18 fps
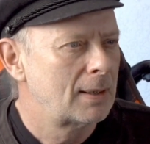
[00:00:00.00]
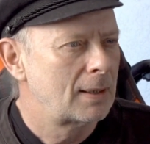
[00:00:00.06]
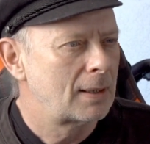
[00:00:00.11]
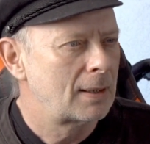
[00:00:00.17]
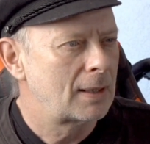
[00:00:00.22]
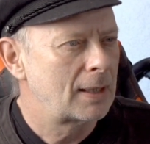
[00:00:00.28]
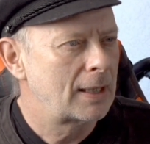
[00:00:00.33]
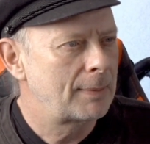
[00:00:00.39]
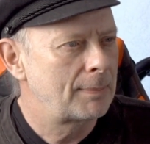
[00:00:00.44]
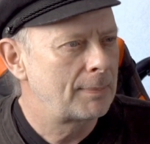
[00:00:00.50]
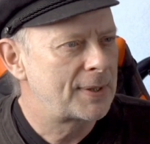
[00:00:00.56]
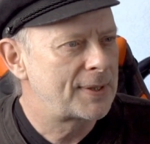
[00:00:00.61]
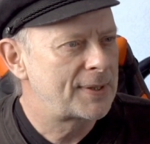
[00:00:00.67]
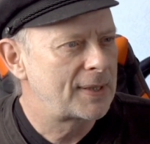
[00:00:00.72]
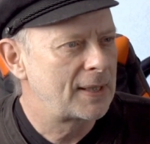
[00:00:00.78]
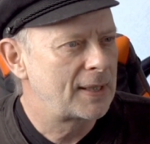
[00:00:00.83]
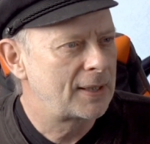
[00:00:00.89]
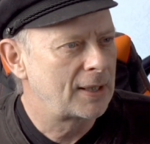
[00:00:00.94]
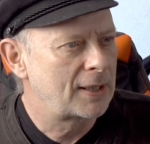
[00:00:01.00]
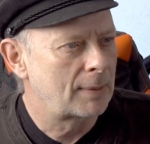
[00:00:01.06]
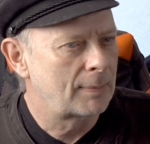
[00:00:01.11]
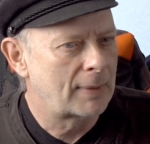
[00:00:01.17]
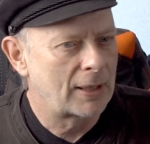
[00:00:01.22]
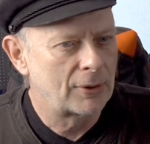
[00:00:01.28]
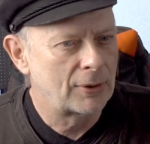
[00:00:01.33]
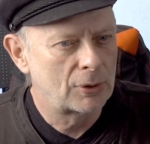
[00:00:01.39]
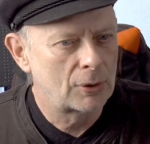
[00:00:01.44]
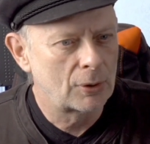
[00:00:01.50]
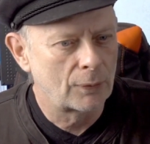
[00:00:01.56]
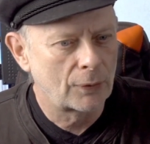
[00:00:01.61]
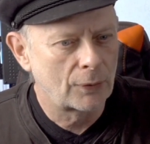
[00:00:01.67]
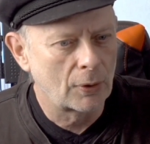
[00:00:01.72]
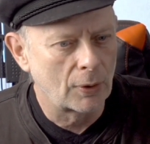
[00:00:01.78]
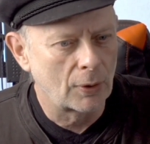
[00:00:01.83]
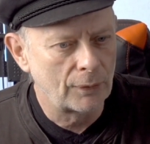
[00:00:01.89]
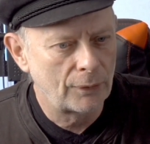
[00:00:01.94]
let me see the amount
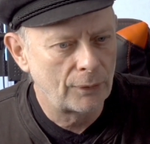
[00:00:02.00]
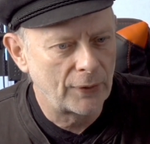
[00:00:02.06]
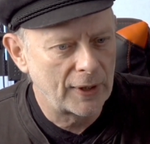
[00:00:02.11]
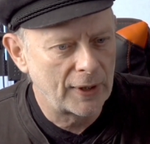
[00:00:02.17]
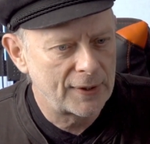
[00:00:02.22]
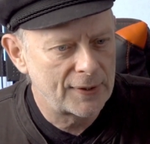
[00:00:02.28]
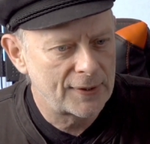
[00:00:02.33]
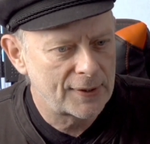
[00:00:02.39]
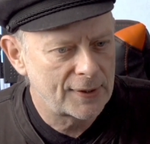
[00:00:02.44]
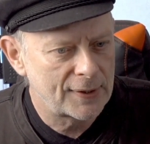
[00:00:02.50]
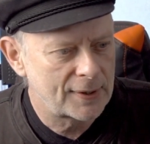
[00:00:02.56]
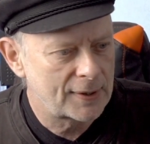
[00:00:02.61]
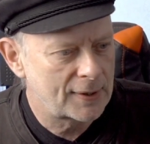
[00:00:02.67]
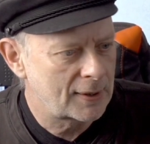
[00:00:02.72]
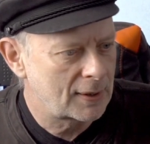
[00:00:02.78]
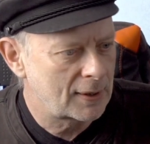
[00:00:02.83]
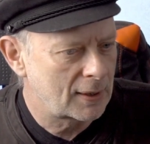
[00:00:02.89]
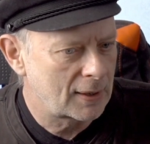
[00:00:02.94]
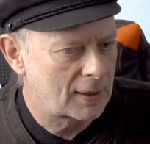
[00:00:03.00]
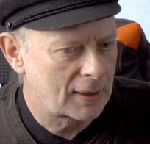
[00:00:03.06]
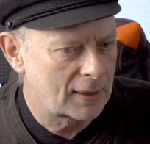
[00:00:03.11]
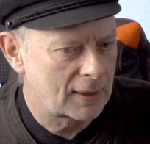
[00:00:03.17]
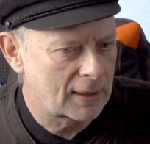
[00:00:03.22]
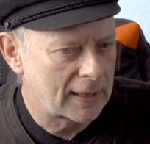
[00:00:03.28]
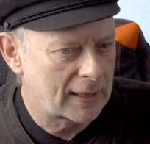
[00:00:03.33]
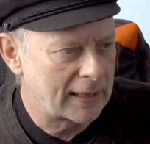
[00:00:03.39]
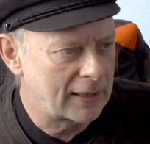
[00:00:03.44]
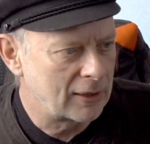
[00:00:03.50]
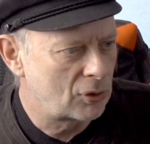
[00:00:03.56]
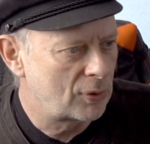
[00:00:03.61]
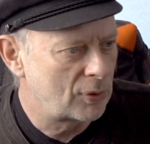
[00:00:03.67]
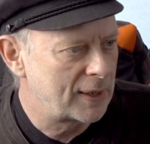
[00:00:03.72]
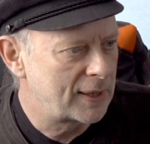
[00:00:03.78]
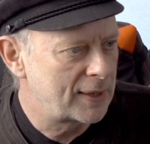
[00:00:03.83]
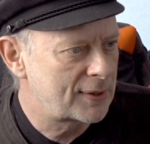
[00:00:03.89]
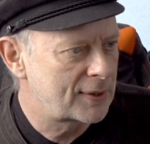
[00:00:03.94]
of configs
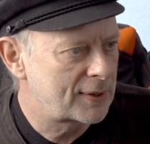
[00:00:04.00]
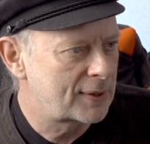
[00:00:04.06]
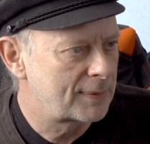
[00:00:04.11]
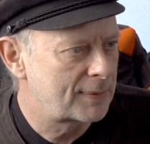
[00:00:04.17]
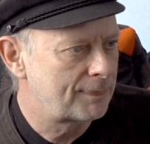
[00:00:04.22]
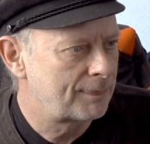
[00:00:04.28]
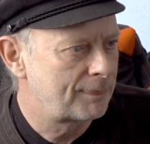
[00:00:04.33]
entries,